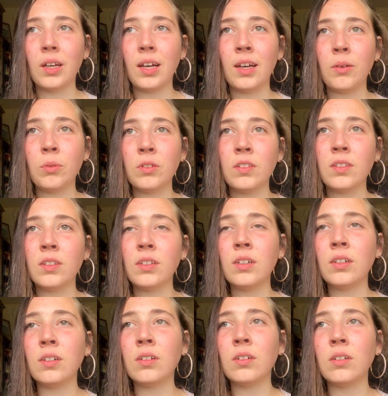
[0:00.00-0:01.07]
I was
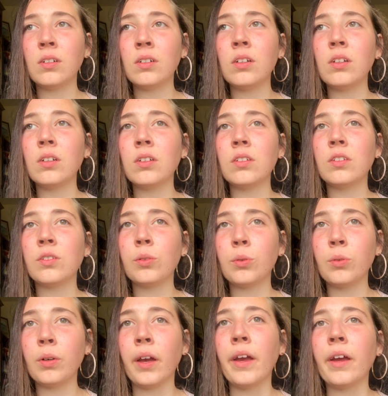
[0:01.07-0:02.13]
still so